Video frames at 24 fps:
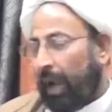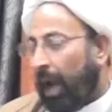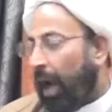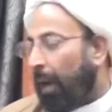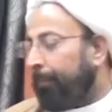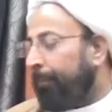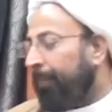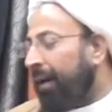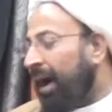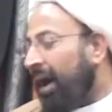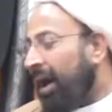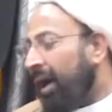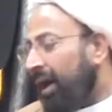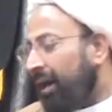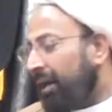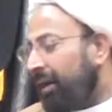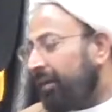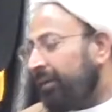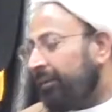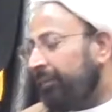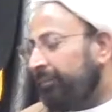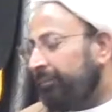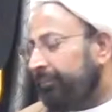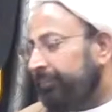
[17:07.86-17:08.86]

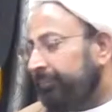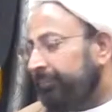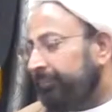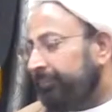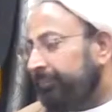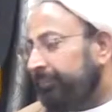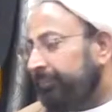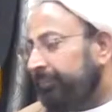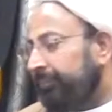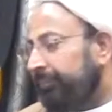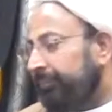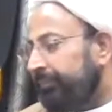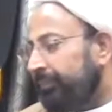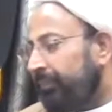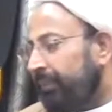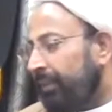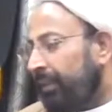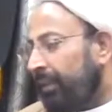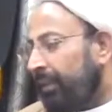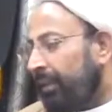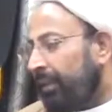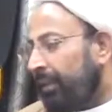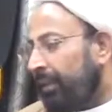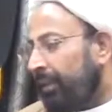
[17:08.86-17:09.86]
Ammar,
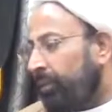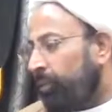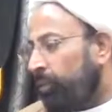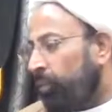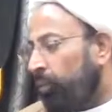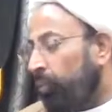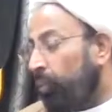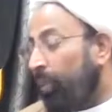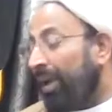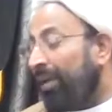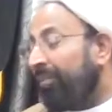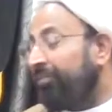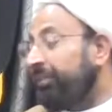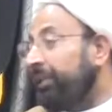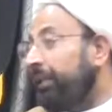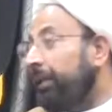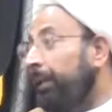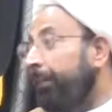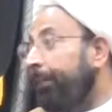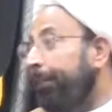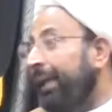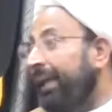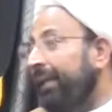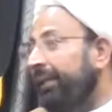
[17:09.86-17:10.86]
one of the
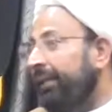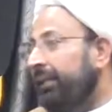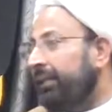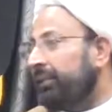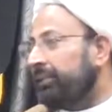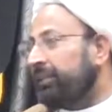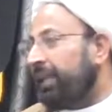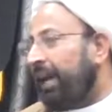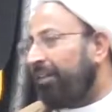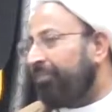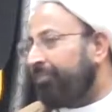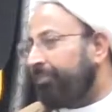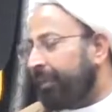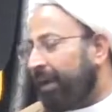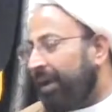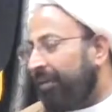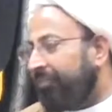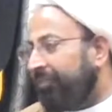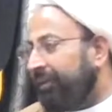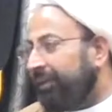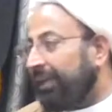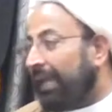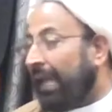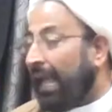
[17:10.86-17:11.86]
companions of
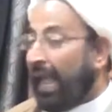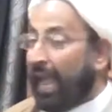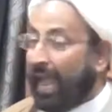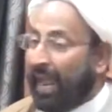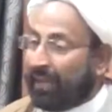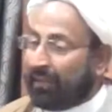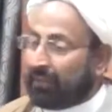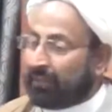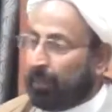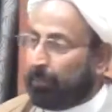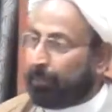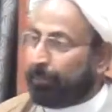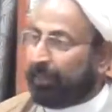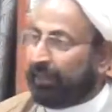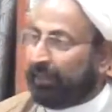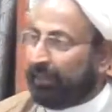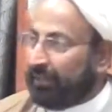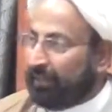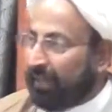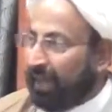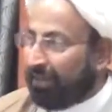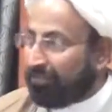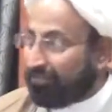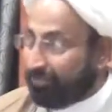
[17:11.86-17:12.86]
Prophet and
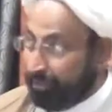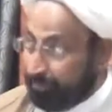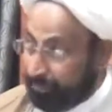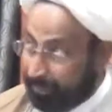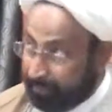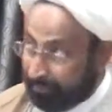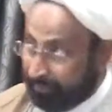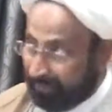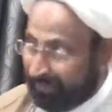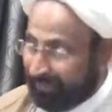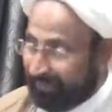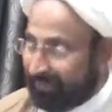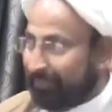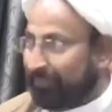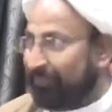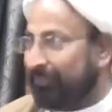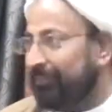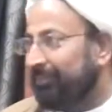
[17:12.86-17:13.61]
companion of Imam Ali.